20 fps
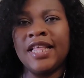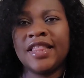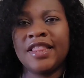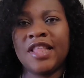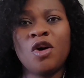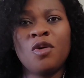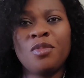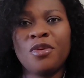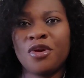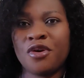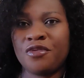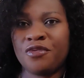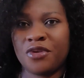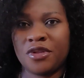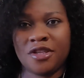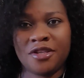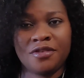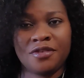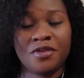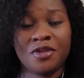that will be all for
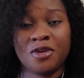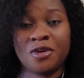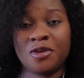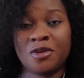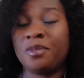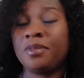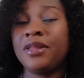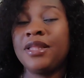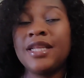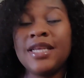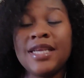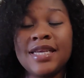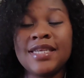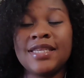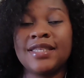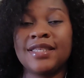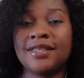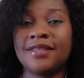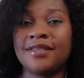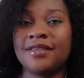this video.
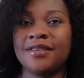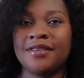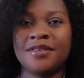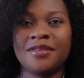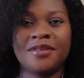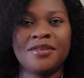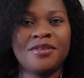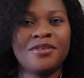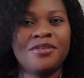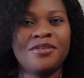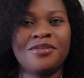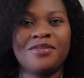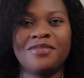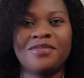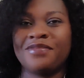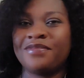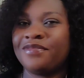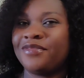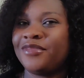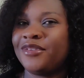Please
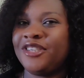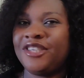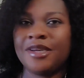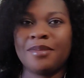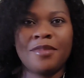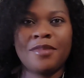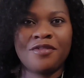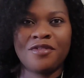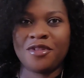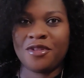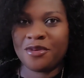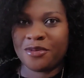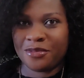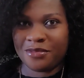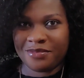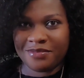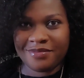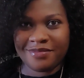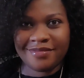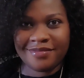share my video.
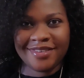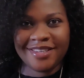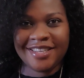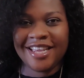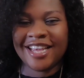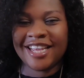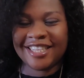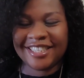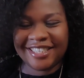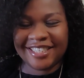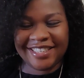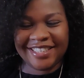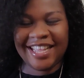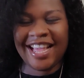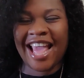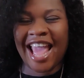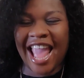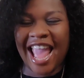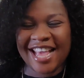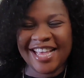Yes.
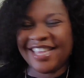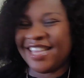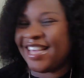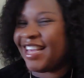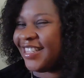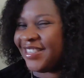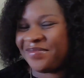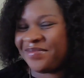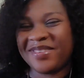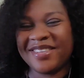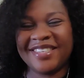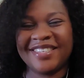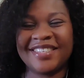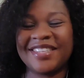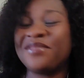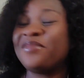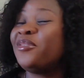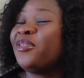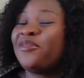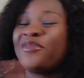Yes, please.
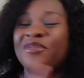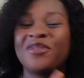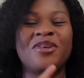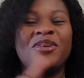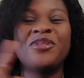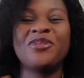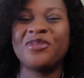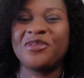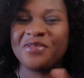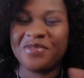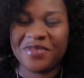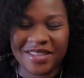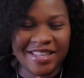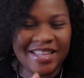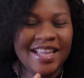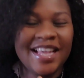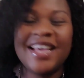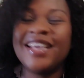Even if you don't know me,